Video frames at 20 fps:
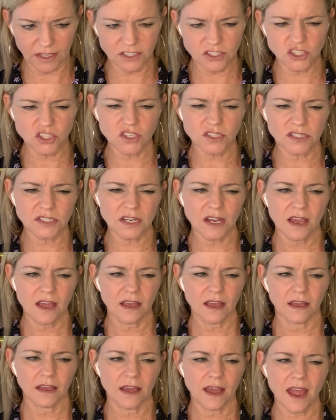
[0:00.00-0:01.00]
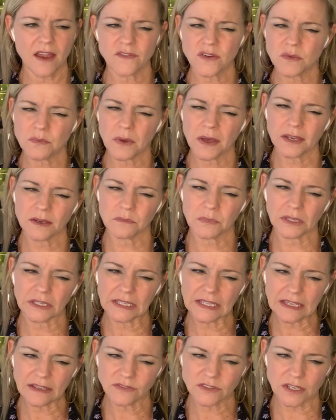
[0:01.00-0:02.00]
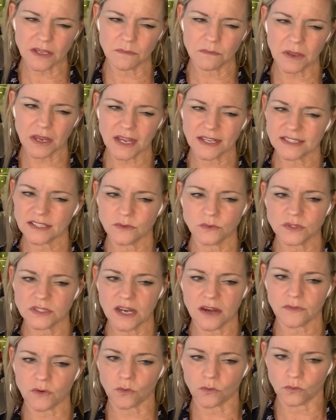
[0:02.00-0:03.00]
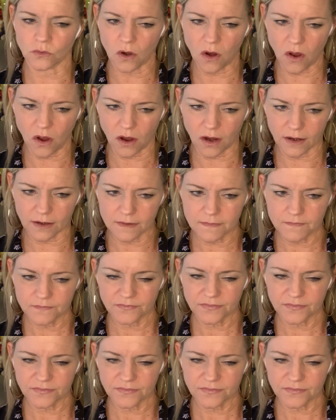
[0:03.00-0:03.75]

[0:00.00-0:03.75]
It's just everybody believed him because he was never wrong.